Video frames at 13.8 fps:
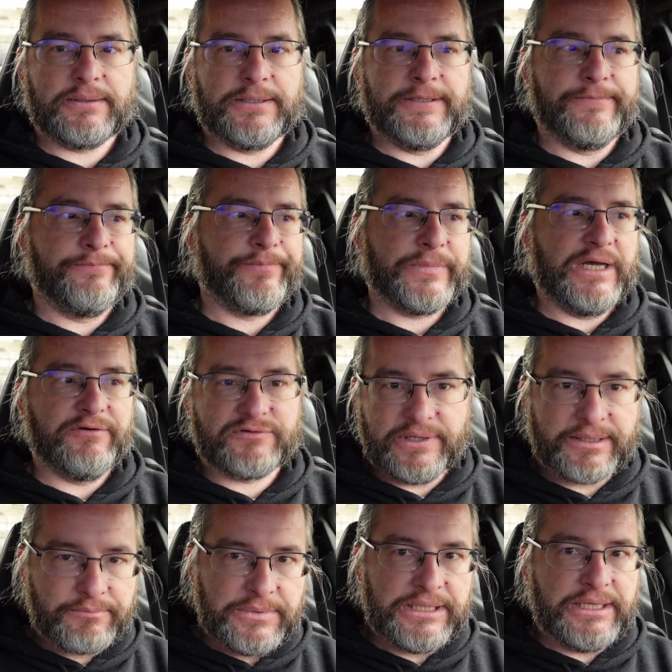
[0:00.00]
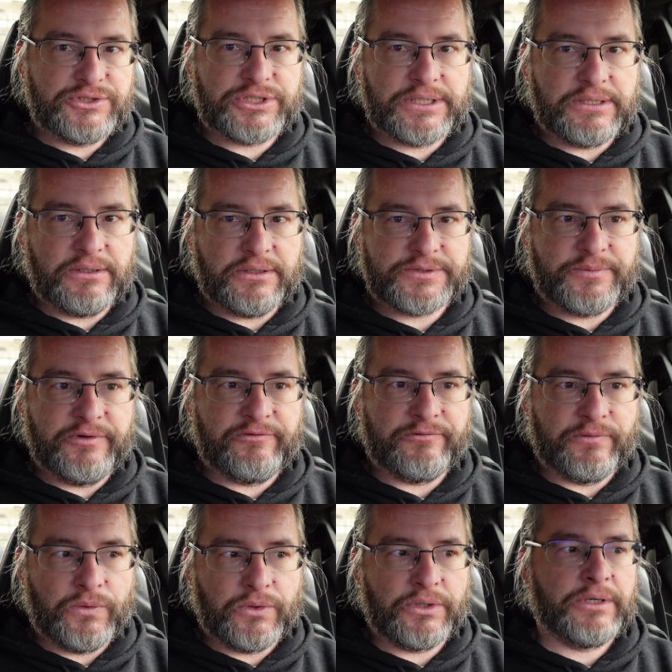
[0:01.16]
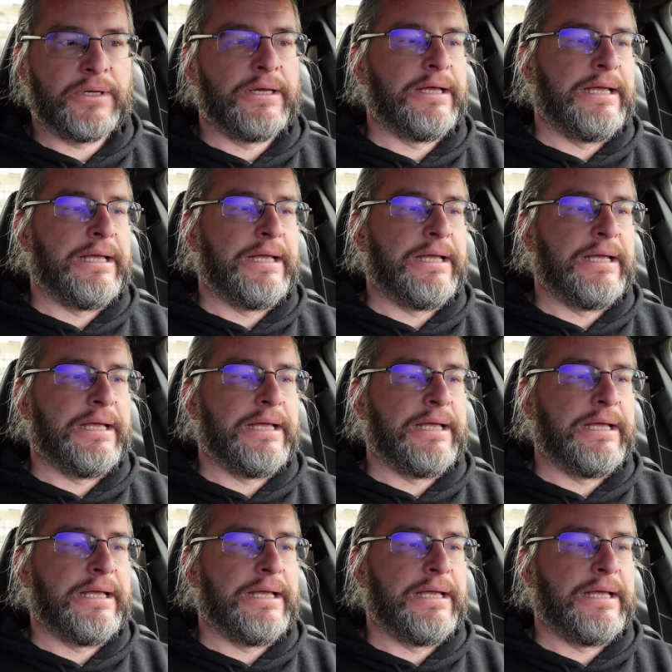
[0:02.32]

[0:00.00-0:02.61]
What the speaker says: I've tracked mid-engine cars before,